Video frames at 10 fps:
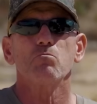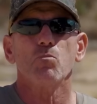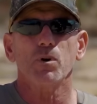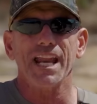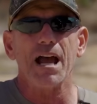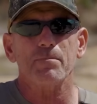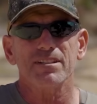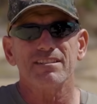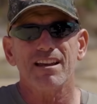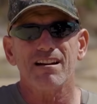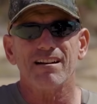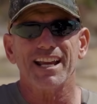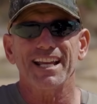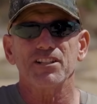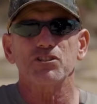what happens there
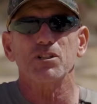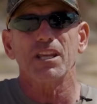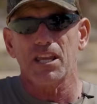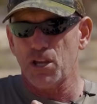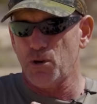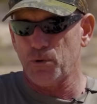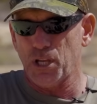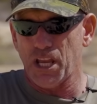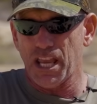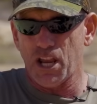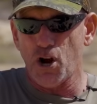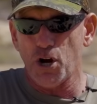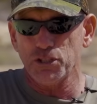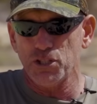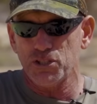is you know it, it
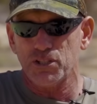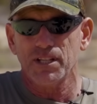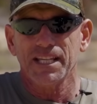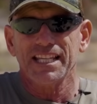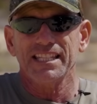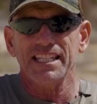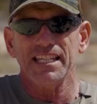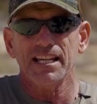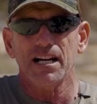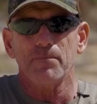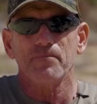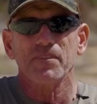causes the uh,